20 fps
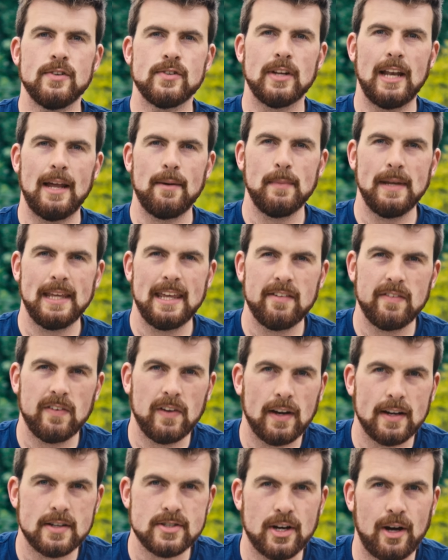So let me give
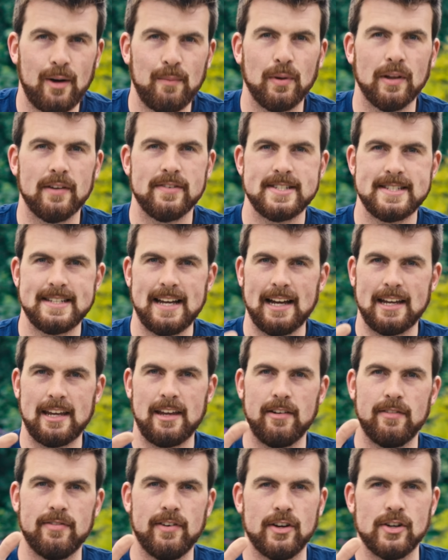you an example of
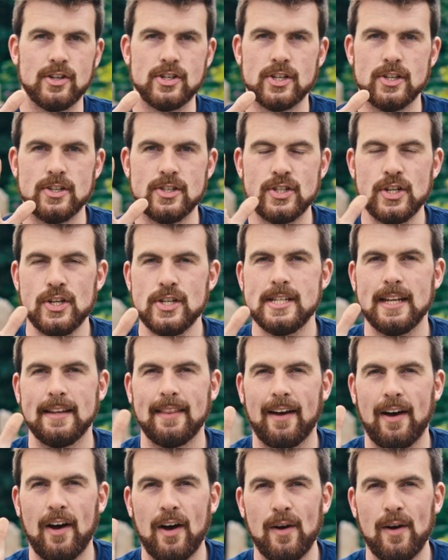stacking functions using the